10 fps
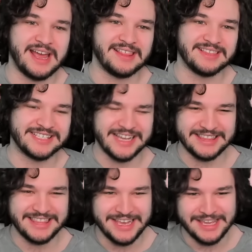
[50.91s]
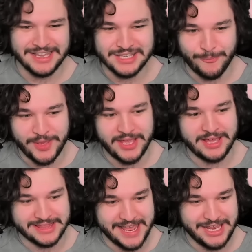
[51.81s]
And the second thing is a
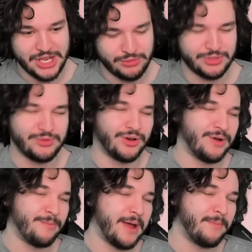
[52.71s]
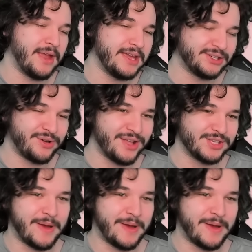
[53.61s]
big thank you to all my Patreons.